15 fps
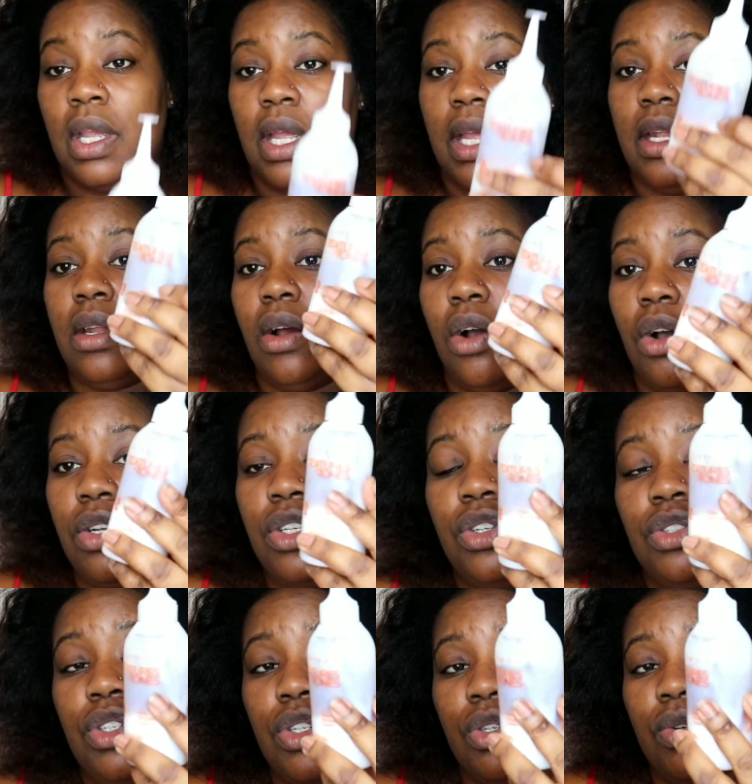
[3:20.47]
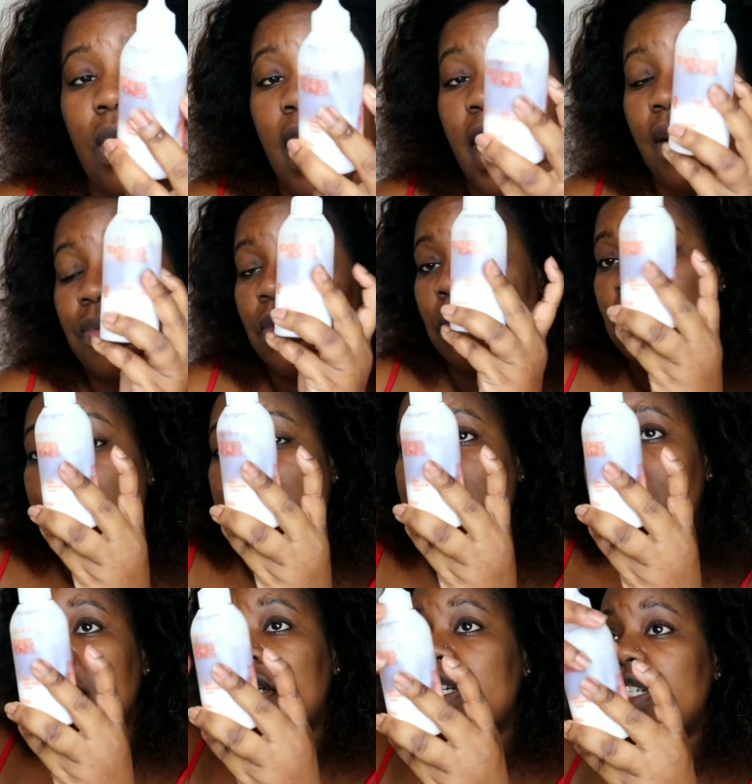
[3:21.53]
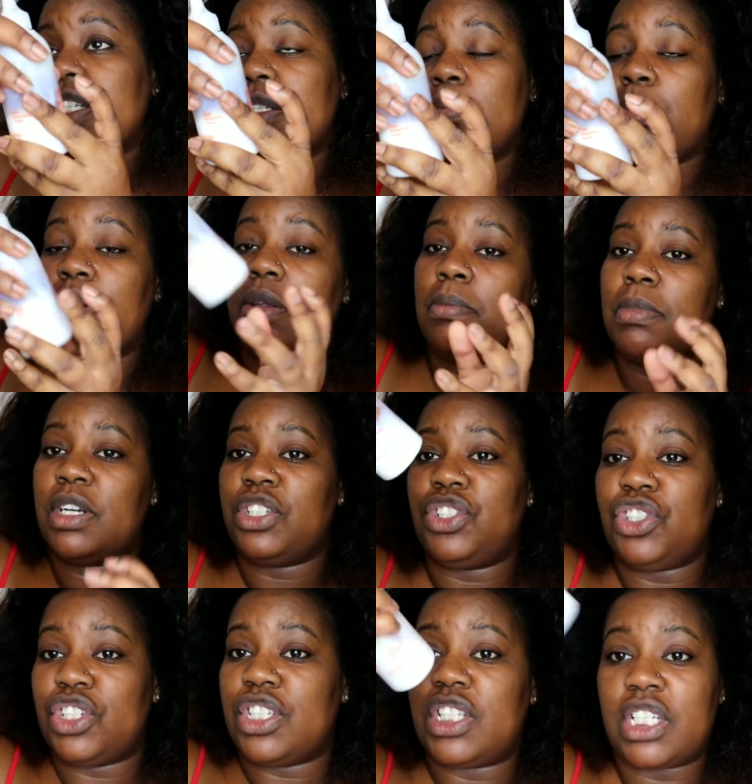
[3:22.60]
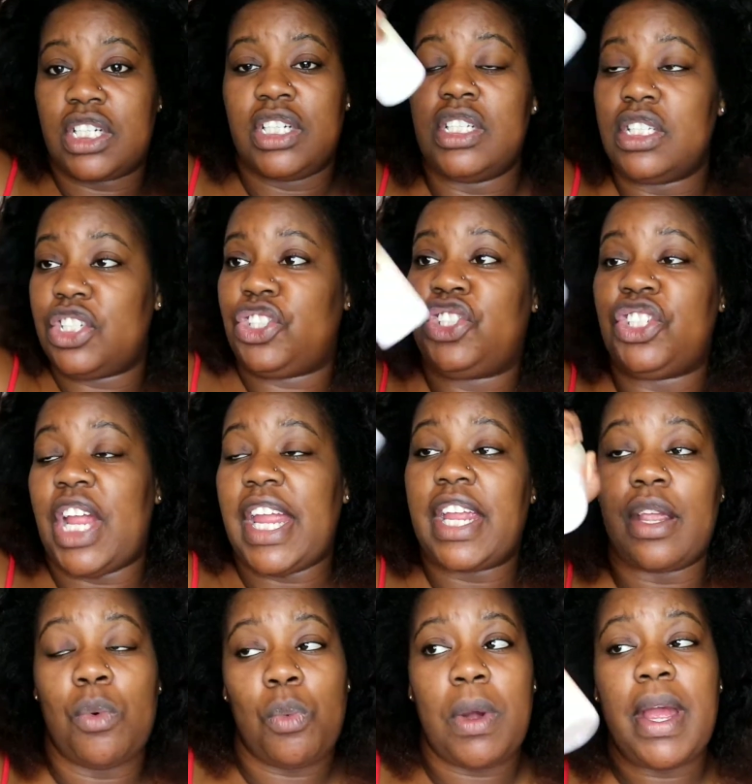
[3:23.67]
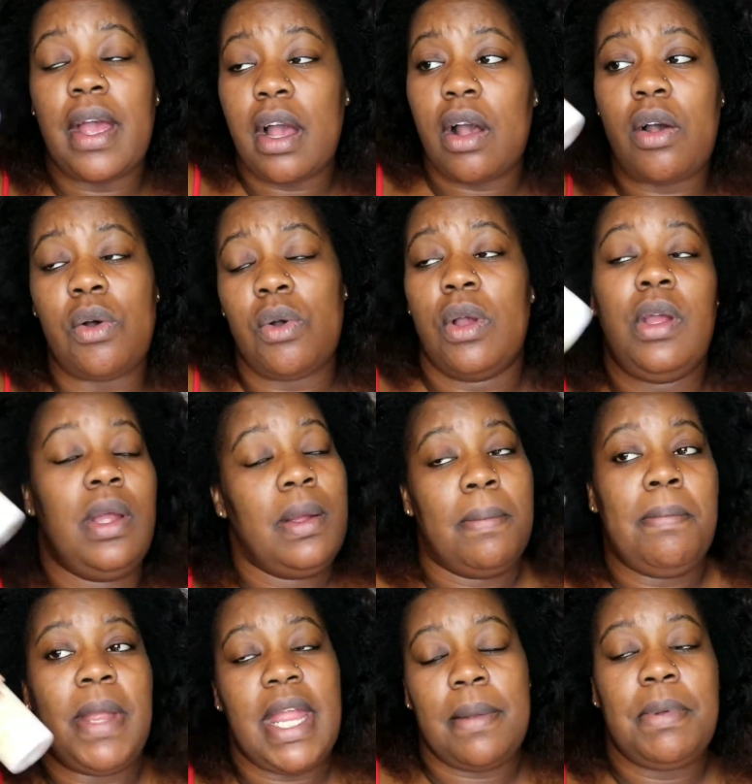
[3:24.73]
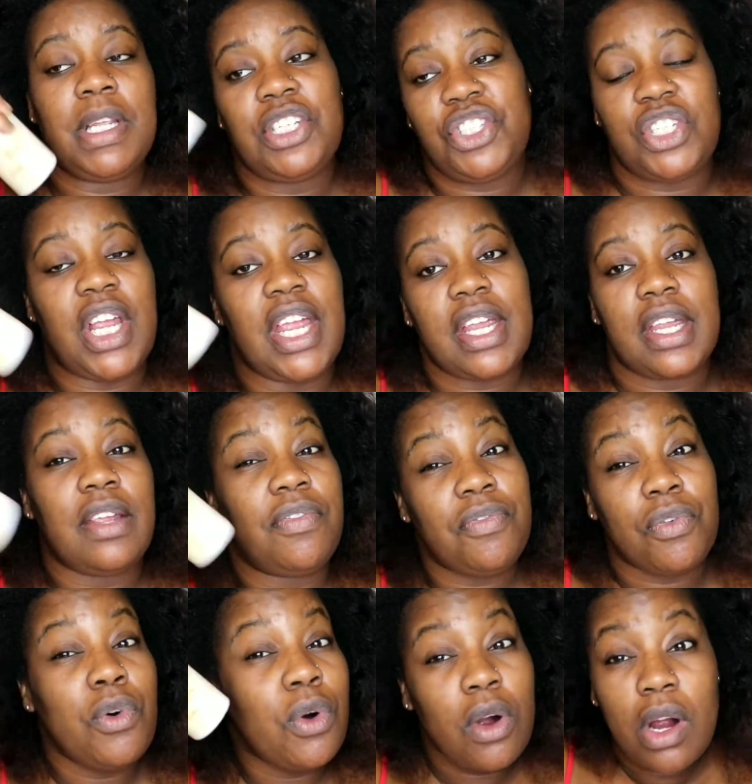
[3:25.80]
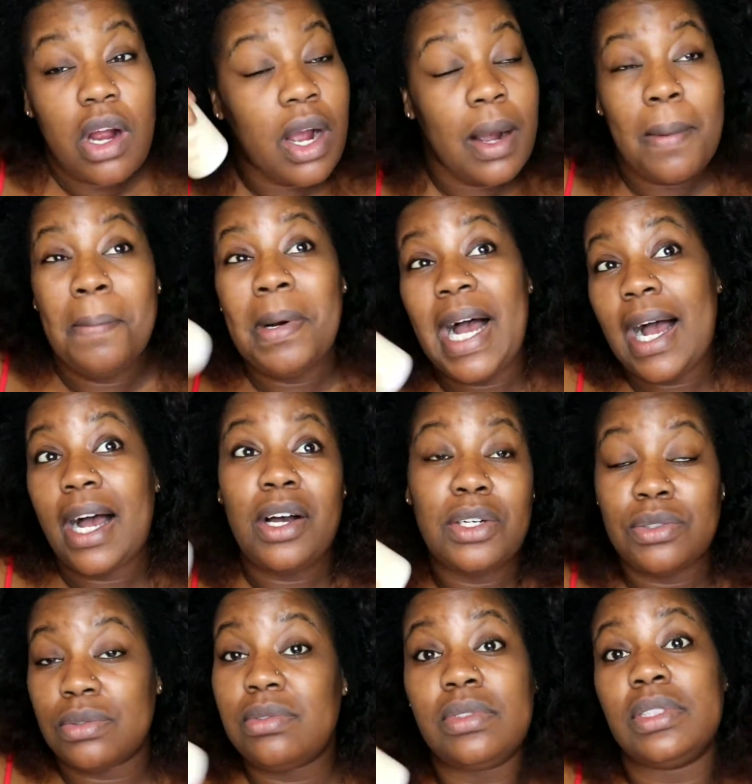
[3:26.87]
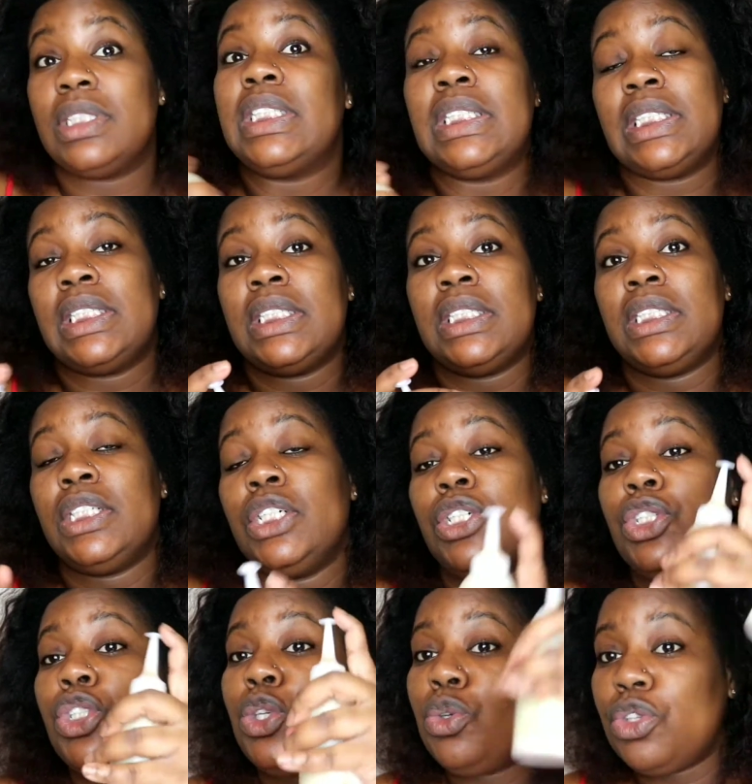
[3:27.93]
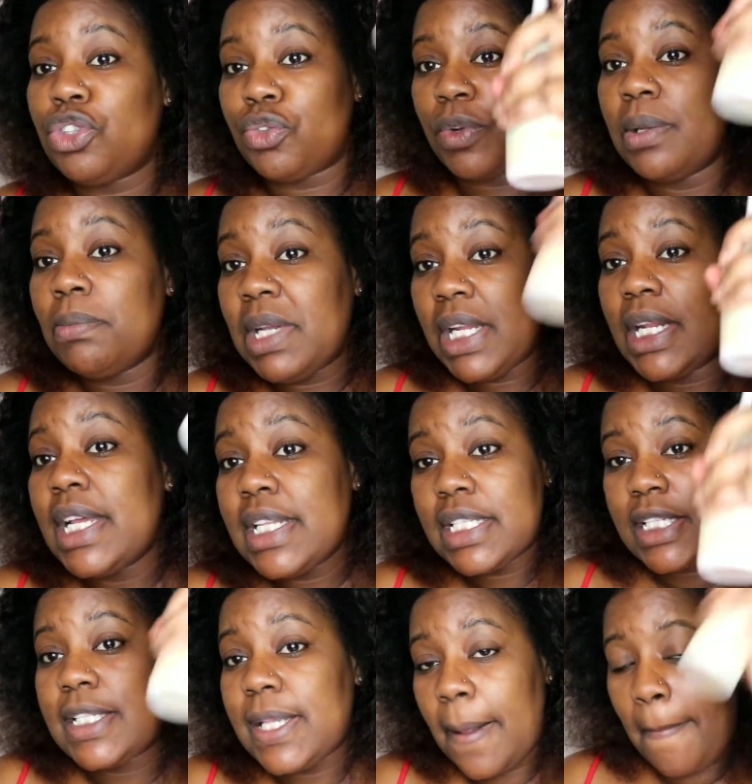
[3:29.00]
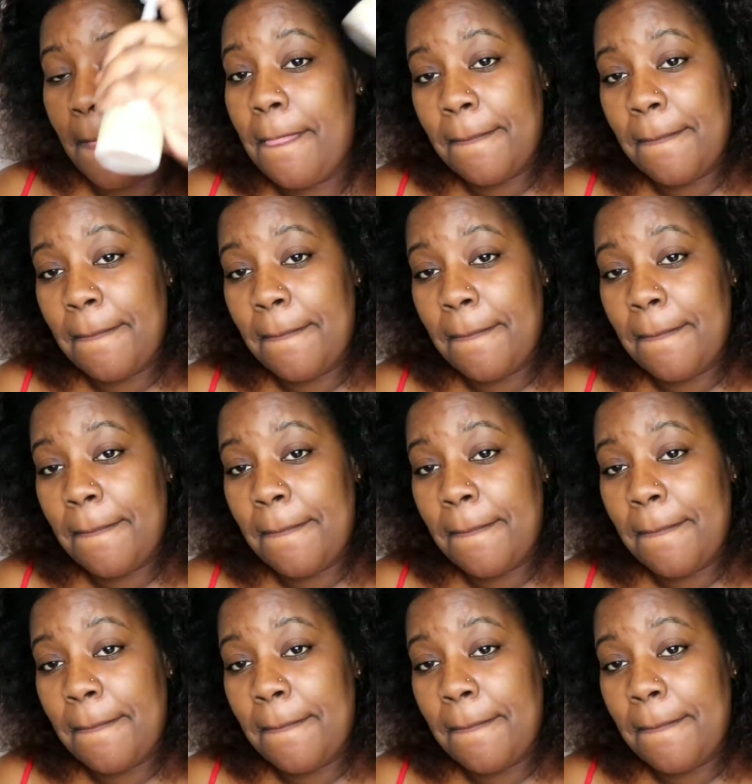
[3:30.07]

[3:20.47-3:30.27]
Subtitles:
And all you do after mixing this is pretty much just shake it well. Maybe shake it for about 2 to 3 minutes,